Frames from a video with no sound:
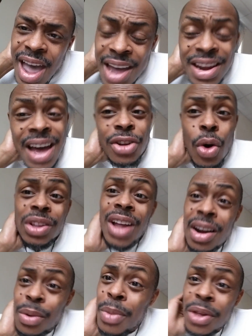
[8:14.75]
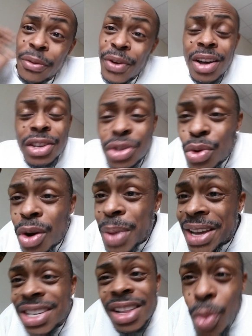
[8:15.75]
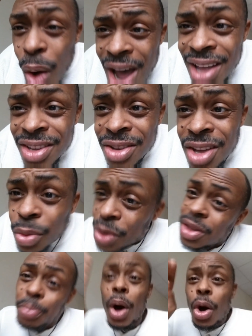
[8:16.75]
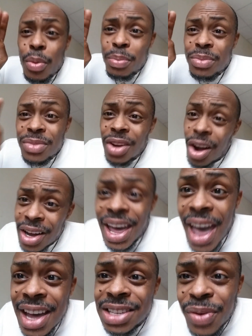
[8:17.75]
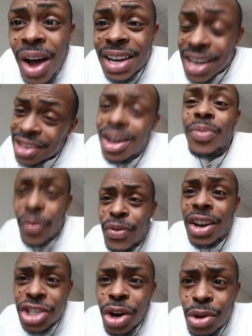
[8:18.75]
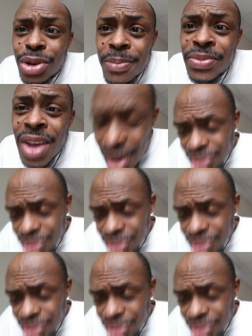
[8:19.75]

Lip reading: and I know a lot of motherfuckers who are basically white with the Pope are gay as fuck, and they love to fuck children.